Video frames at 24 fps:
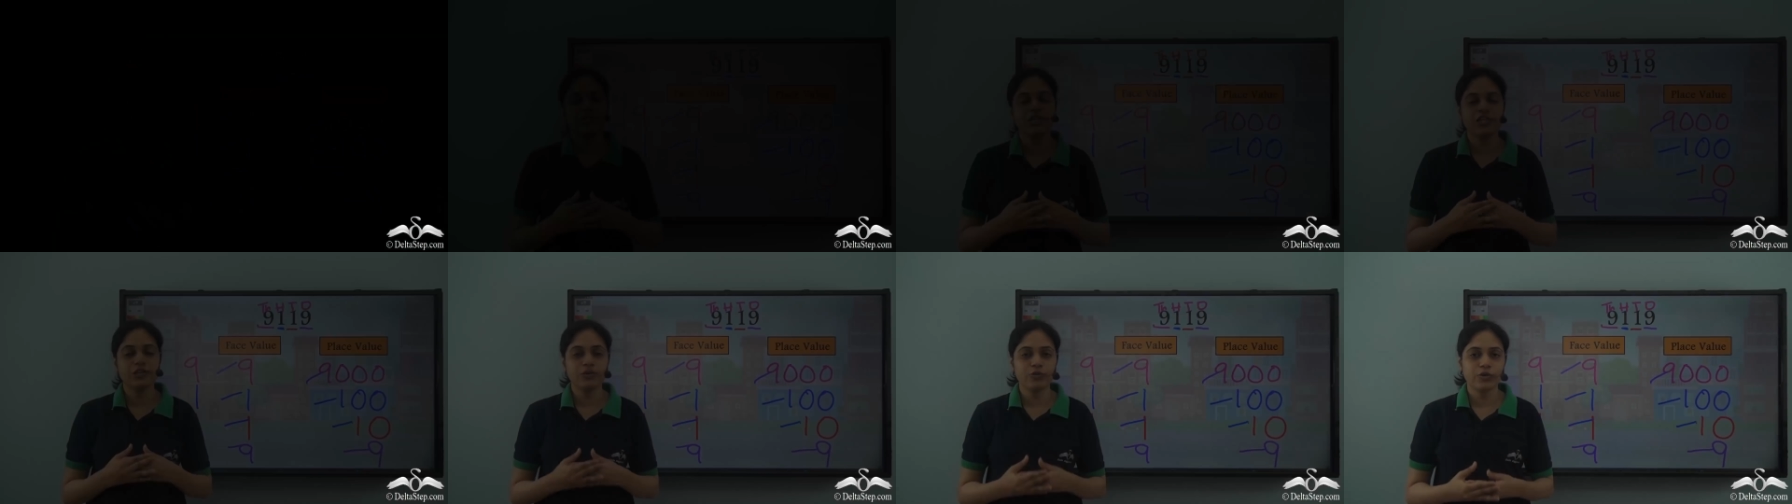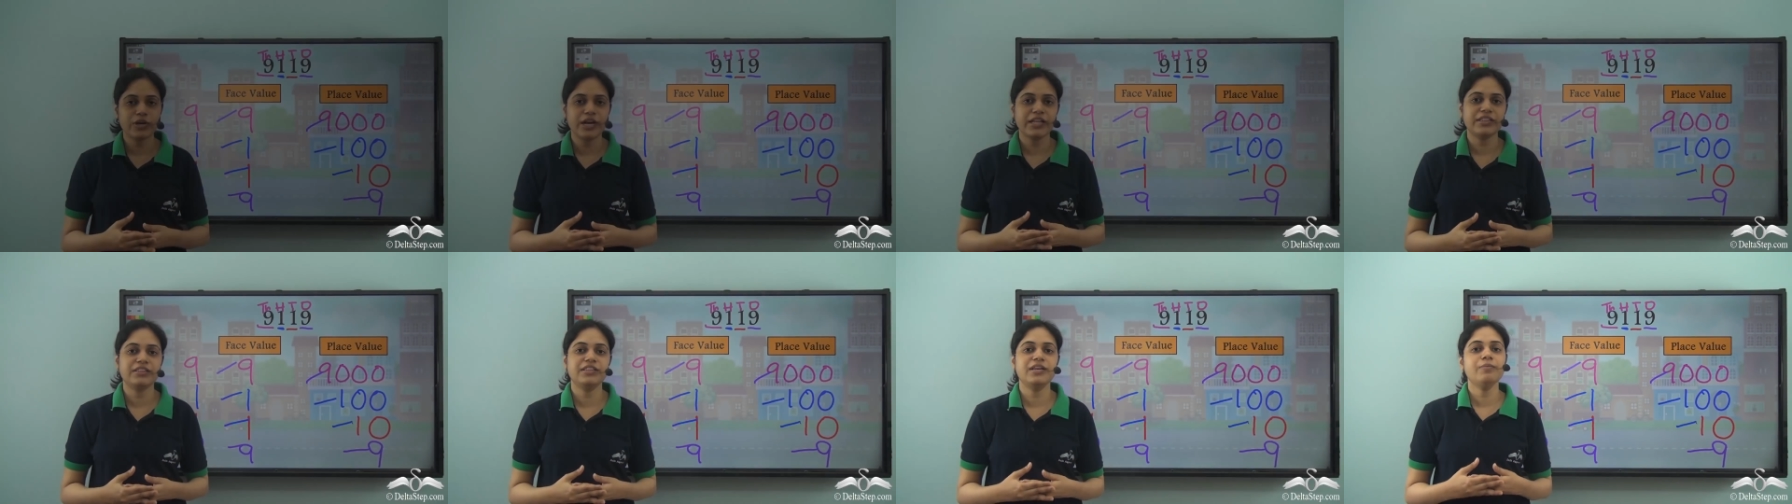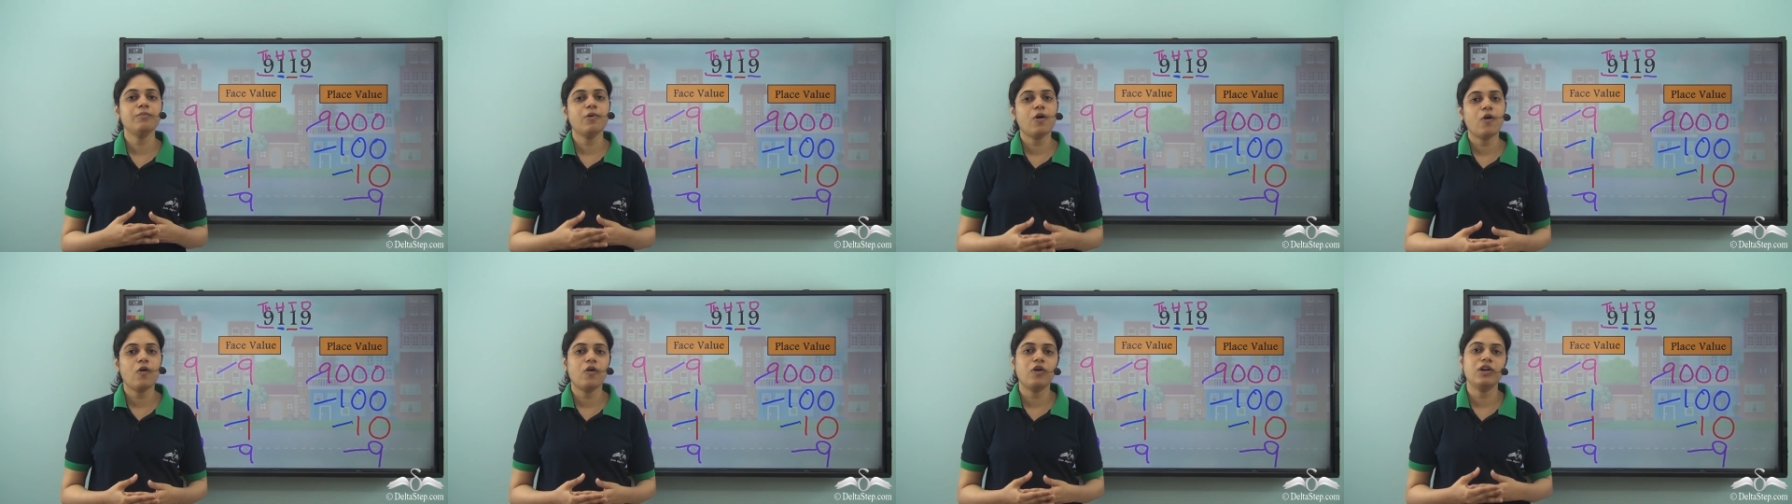till you get
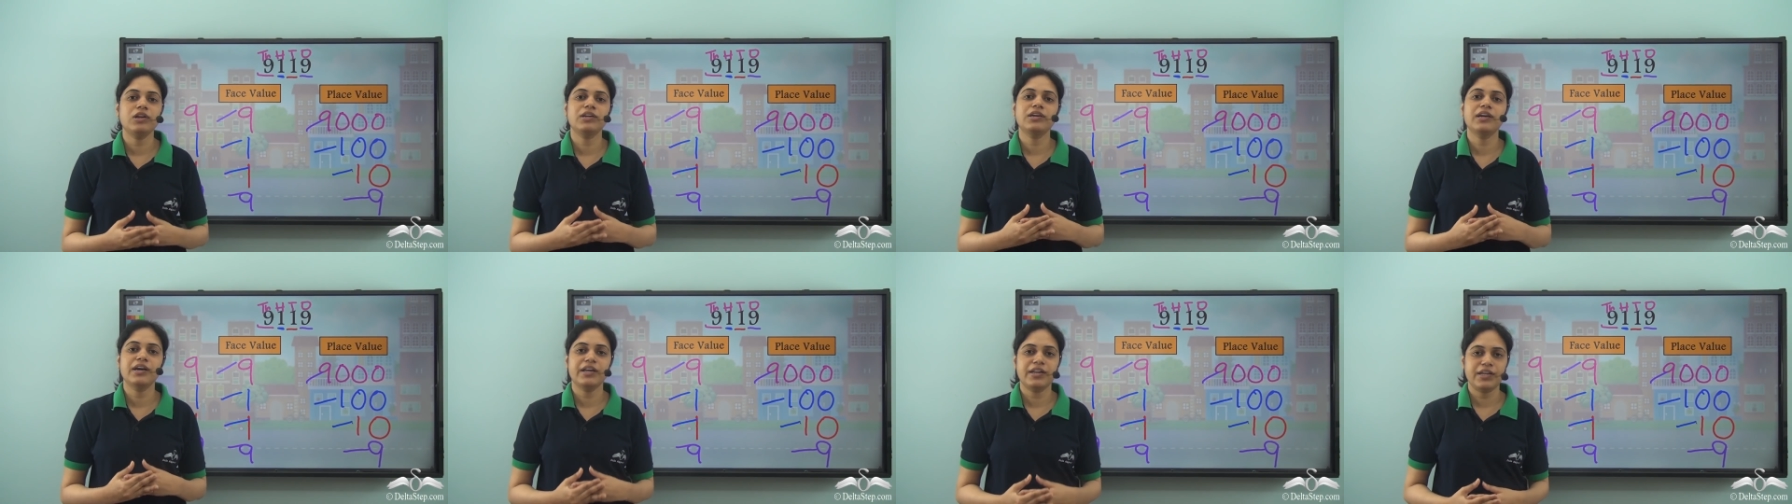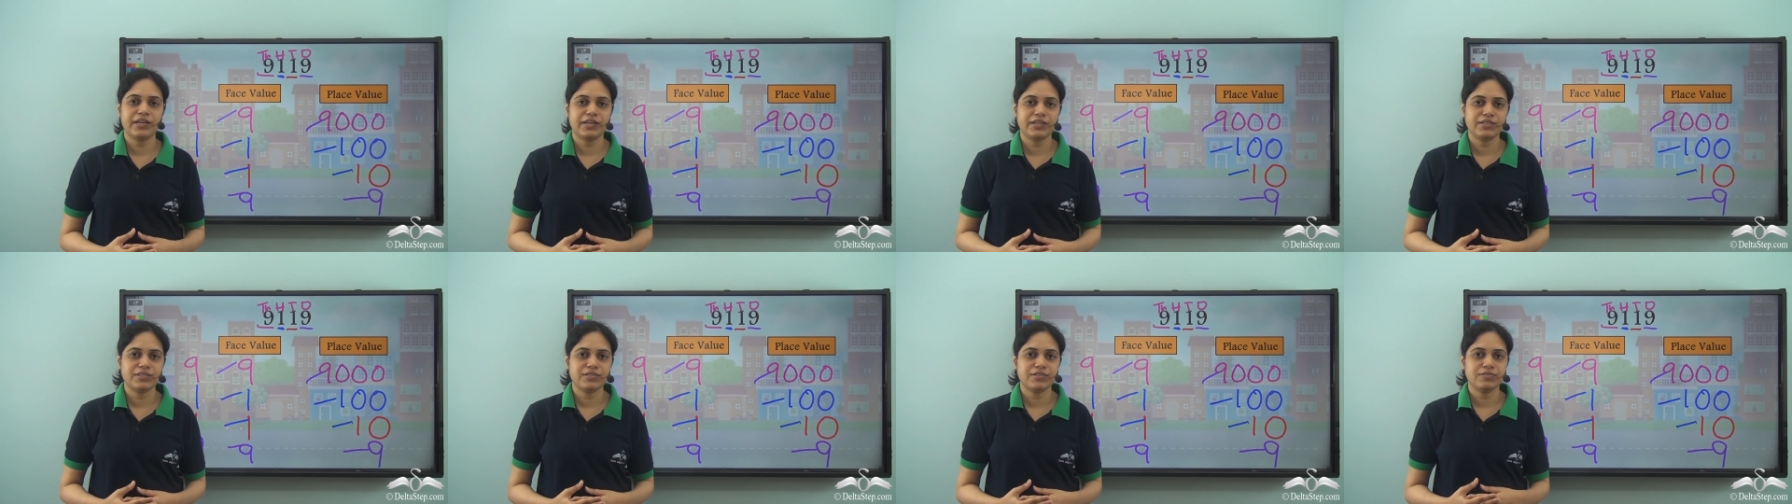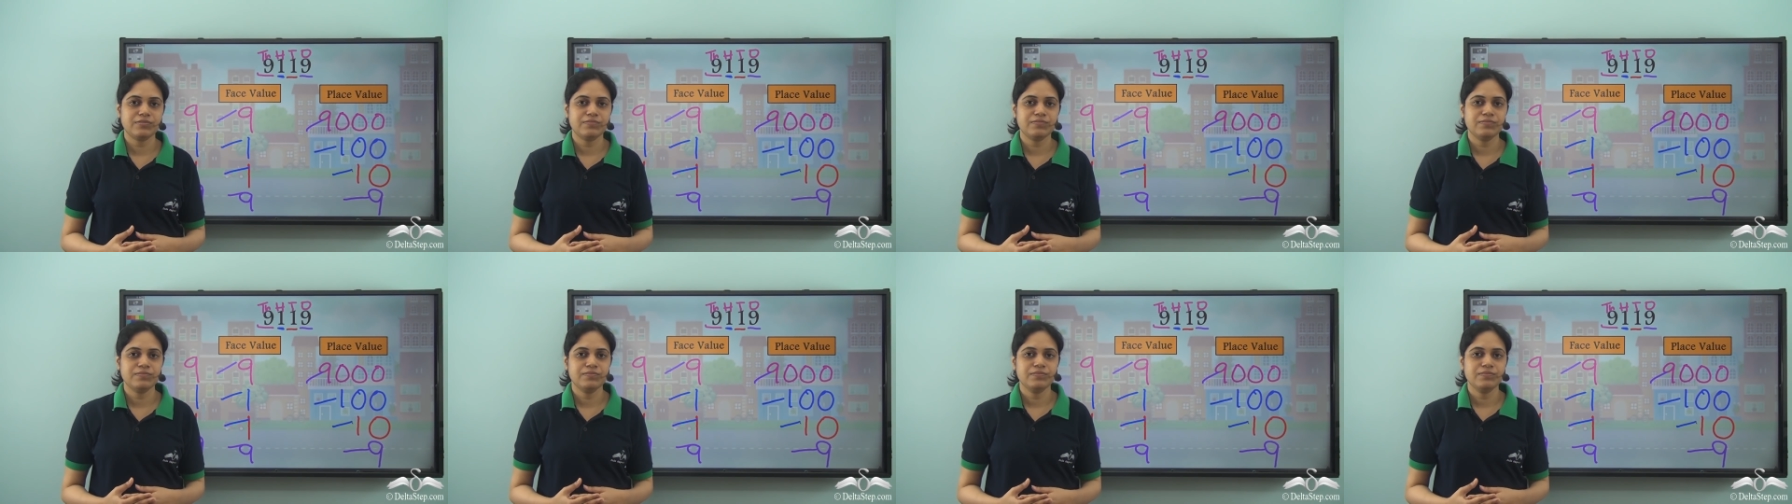them all correct.